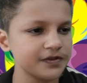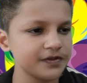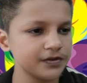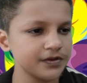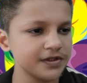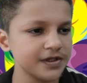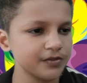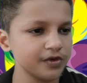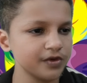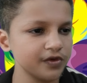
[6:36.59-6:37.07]
to
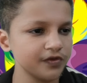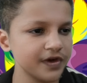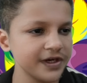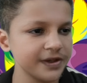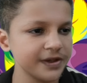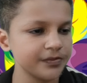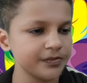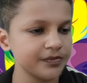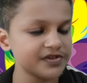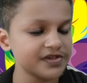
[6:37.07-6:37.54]
the
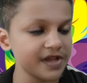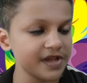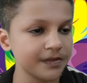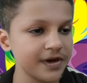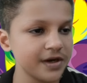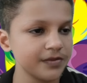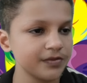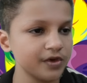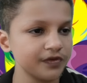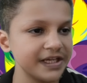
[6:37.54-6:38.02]
movie,
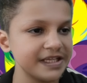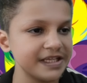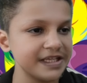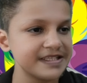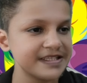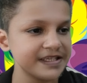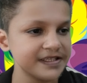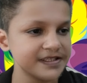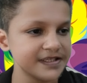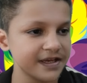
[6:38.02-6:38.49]
summer movie
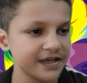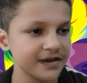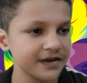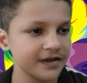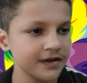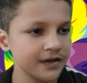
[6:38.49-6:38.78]
season.